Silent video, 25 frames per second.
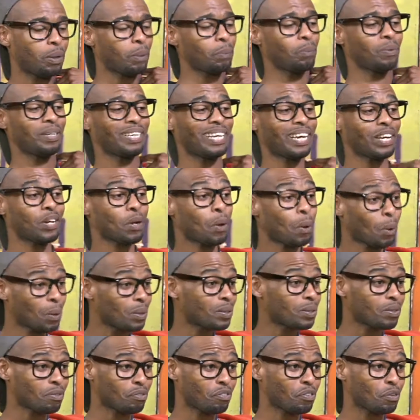get hold
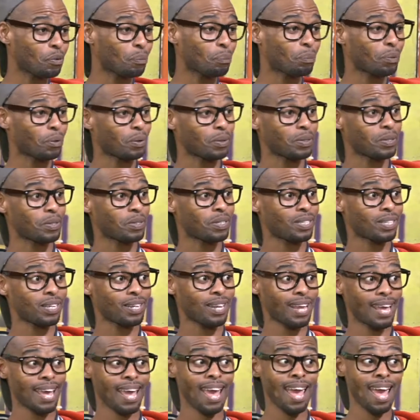of you? Because you said,
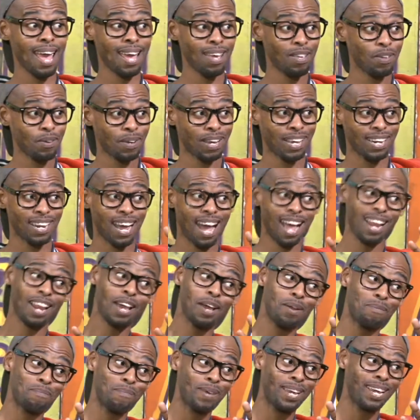hey, you can holler at
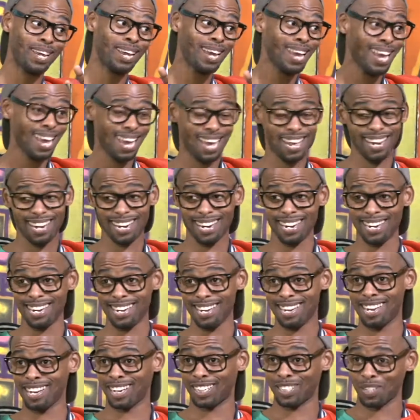me and
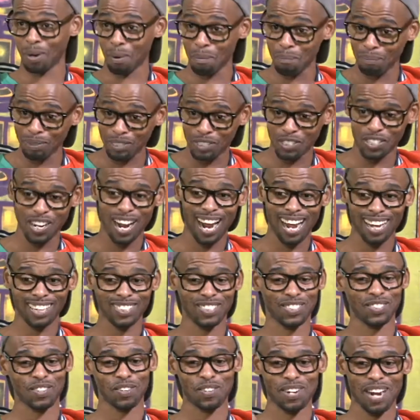don't be shy.
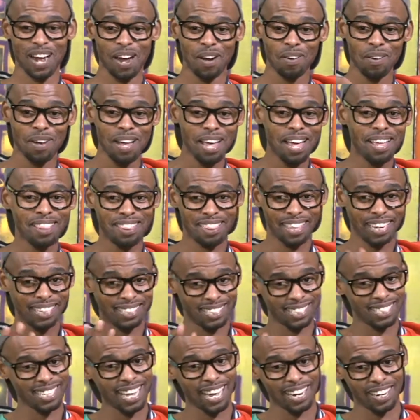So now they
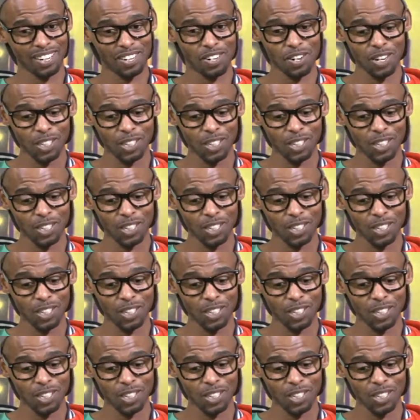decided not to